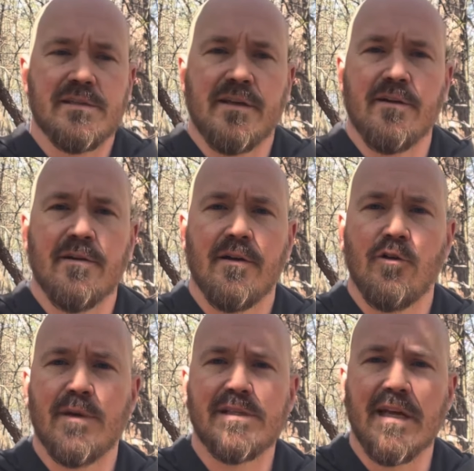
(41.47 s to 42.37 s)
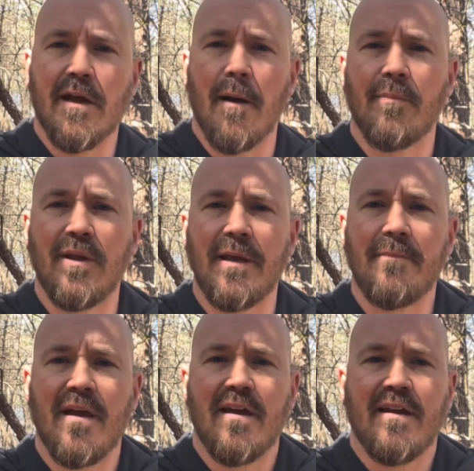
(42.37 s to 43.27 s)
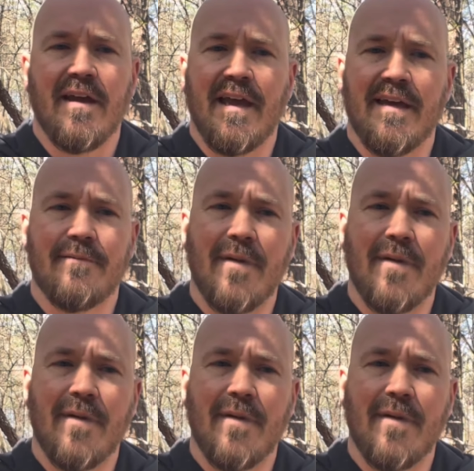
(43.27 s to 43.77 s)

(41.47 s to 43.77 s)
They're a USA company, and